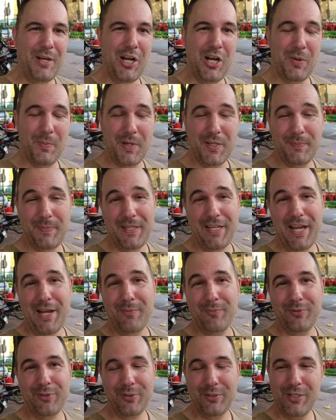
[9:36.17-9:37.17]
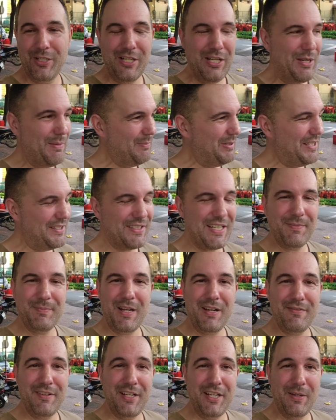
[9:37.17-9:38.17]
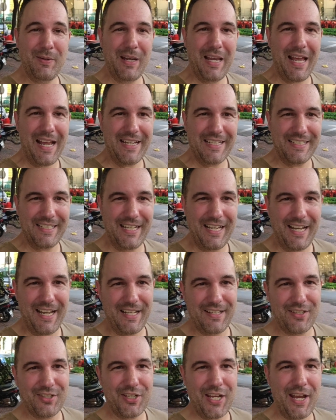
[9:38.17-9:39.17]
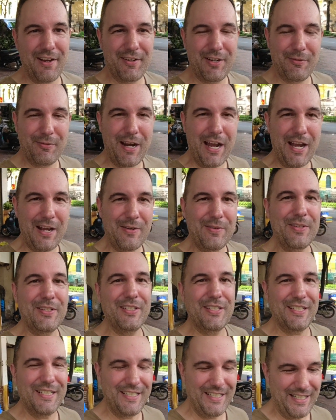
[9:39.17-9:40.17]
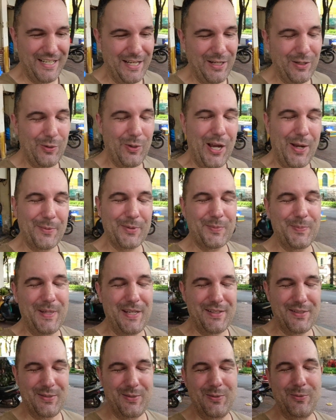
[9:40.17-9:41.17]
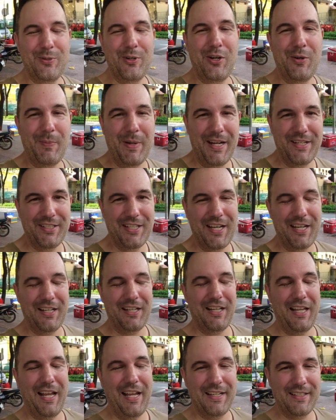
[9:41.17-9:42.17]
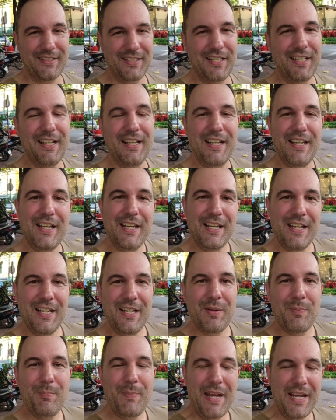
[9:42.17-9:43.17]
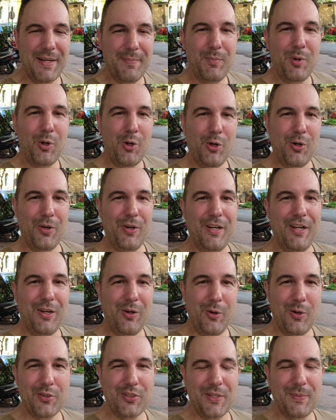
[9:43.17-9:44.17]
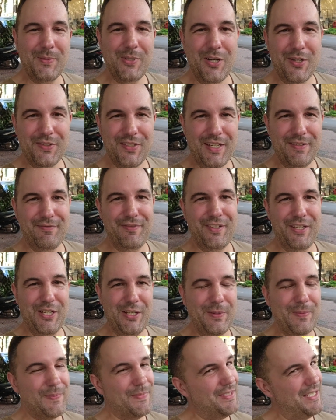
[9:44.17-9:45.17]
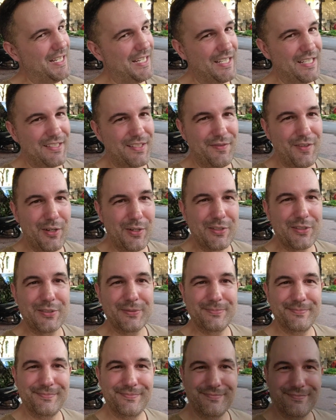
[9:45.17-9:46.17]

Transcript: I hope it's been helpful. Please give my video a like and share it around. It all helps me to grow my channel and to make more awesome content for you. Take it easy, folks.